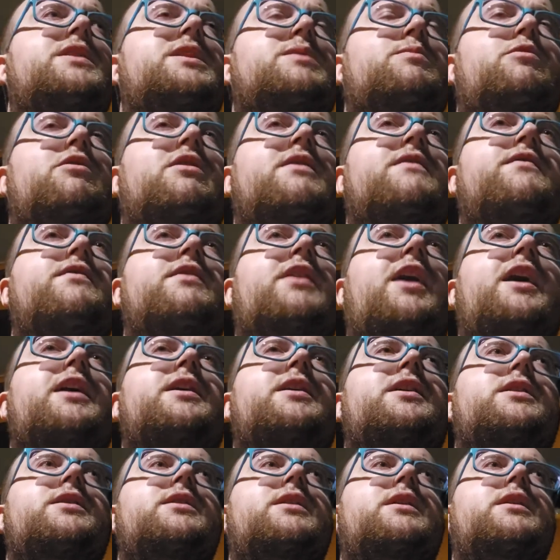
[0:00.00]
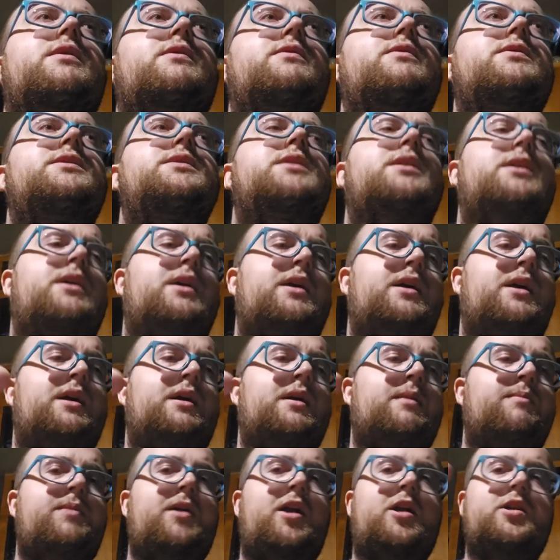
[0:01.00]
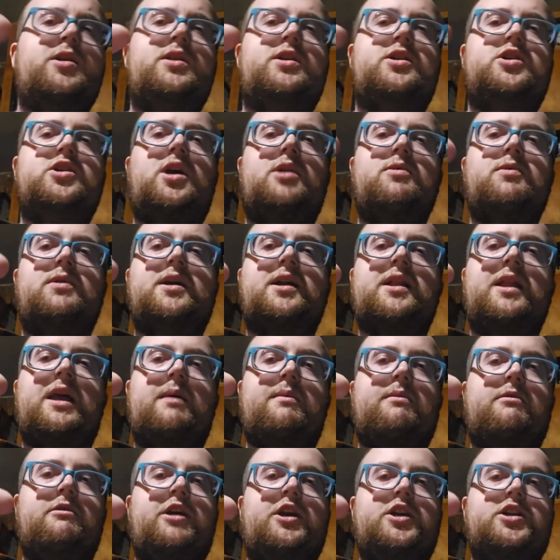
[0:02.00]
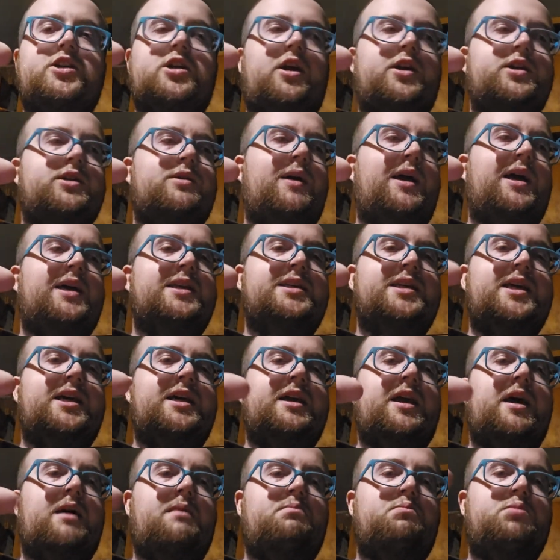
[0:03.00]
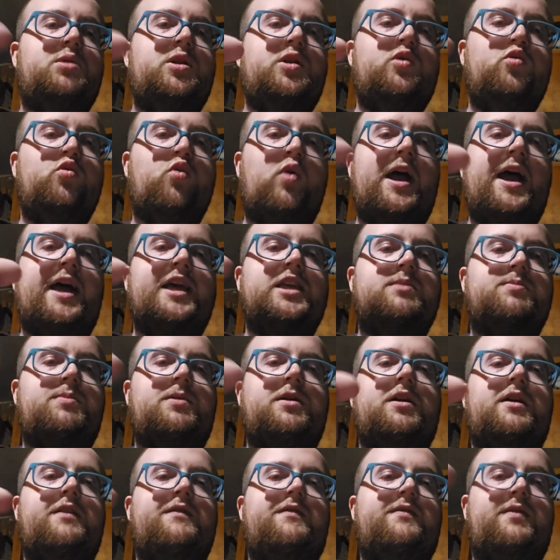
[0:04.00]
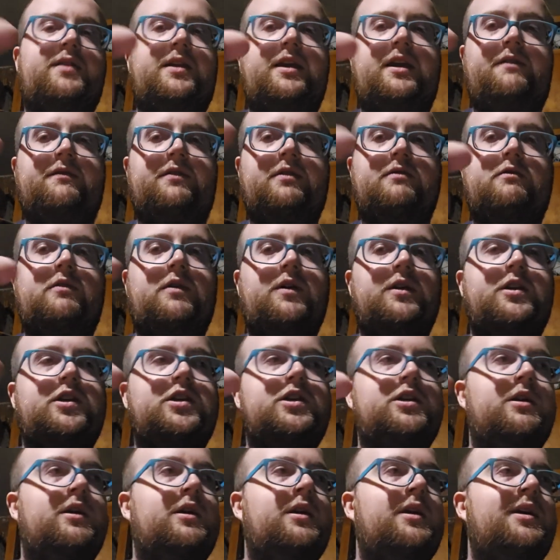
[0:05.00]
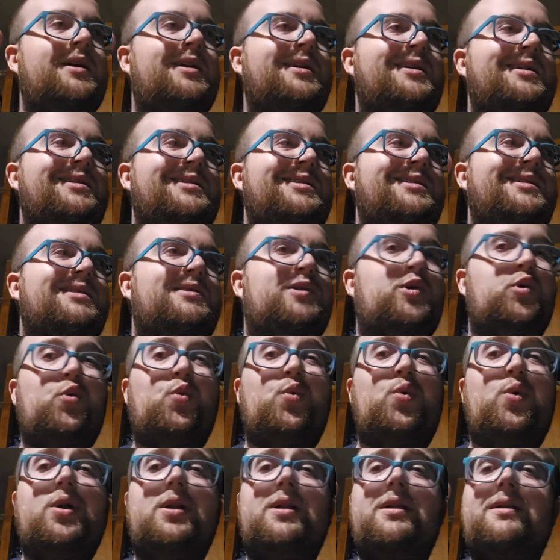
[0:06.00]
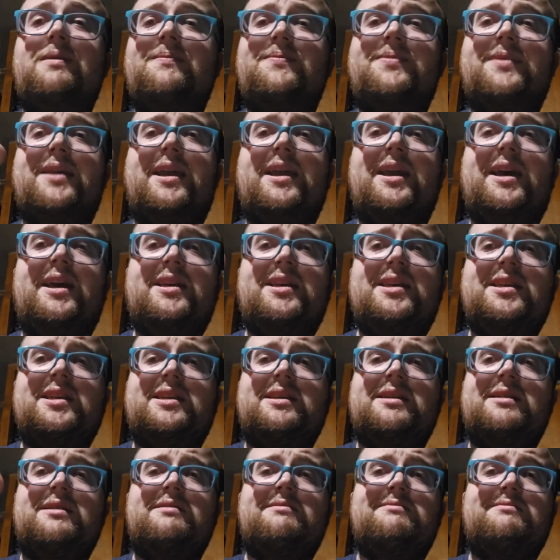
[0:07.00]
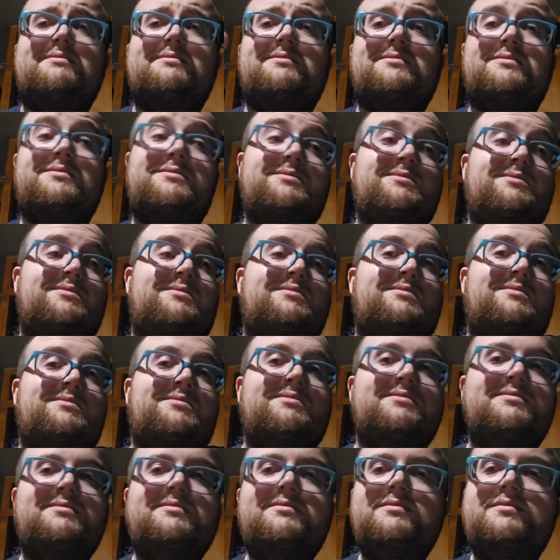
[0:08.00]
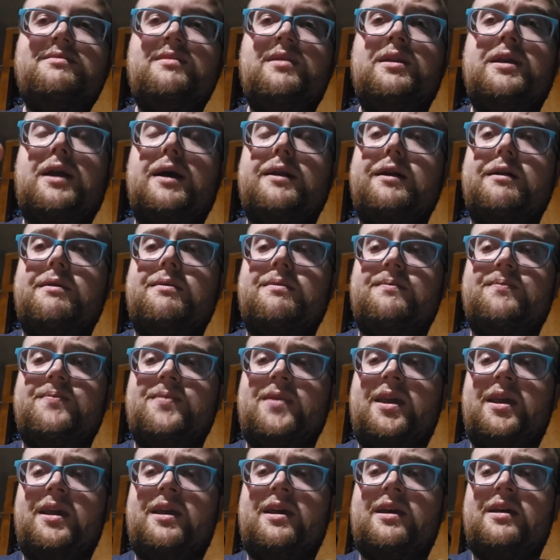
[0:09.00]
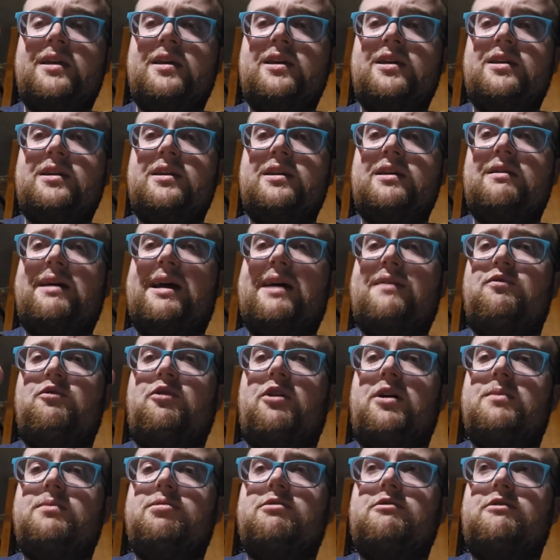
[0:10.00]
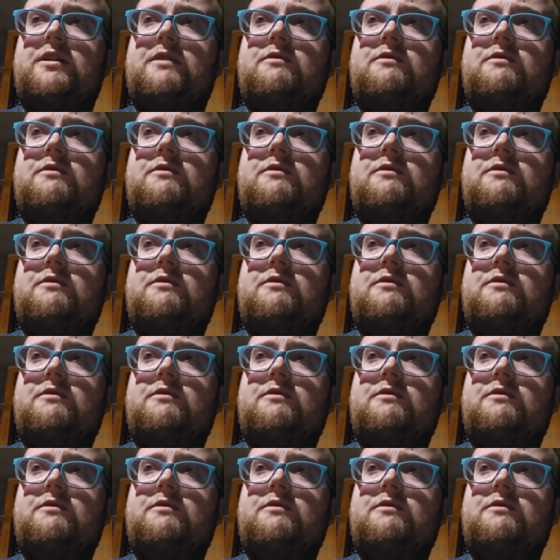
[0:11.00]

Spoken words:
there's more variety in those. Apparently the John Wick collaboration also has a blue raspberry flavor, which, cool, I guess? I don't know. You have one